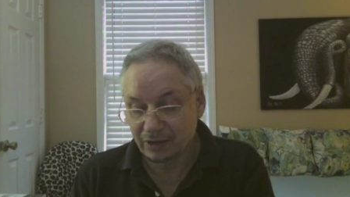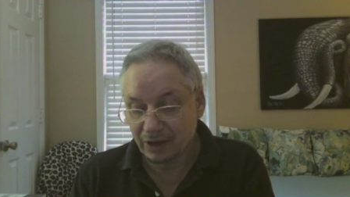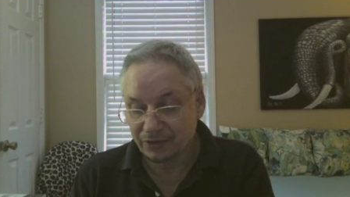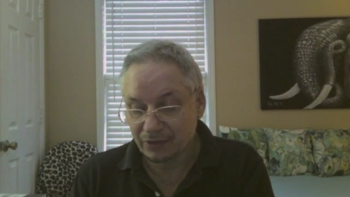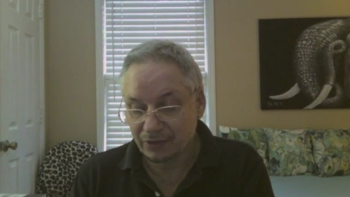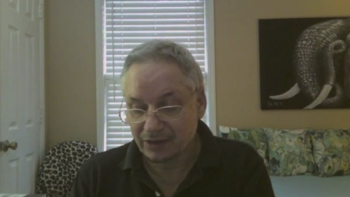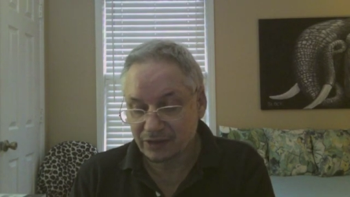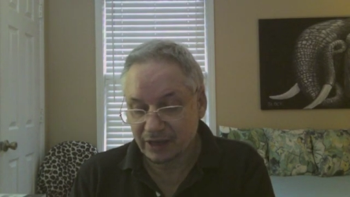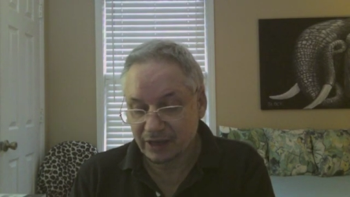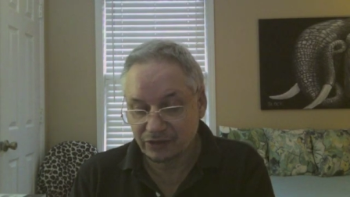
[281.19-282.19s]
Authorized
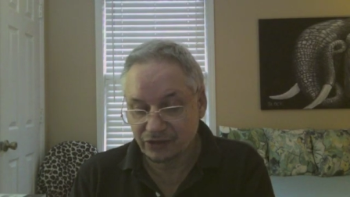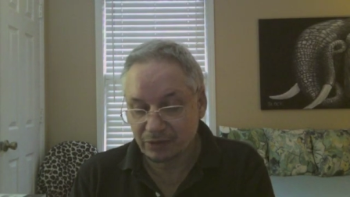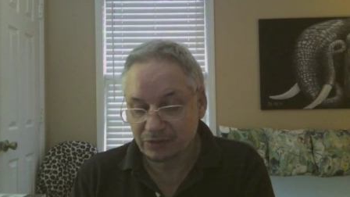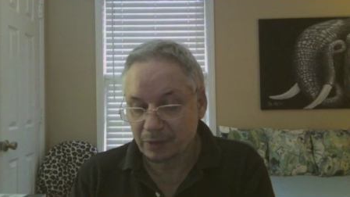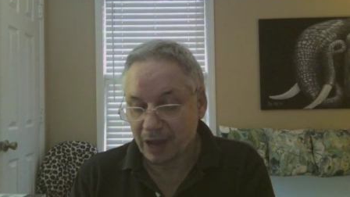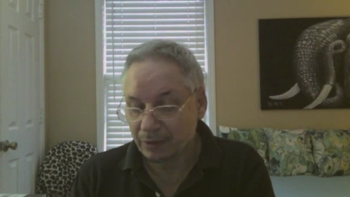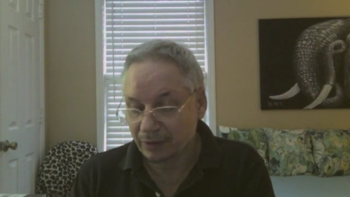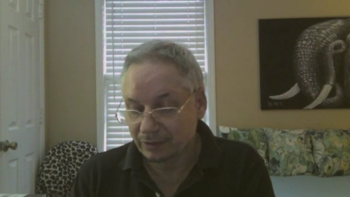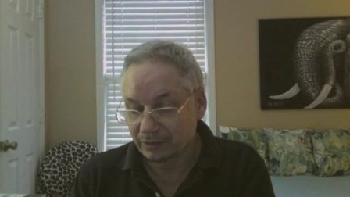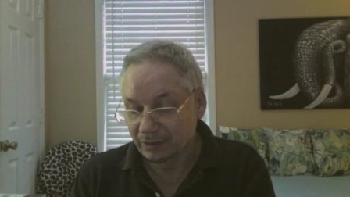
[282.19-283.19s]
King James Bible.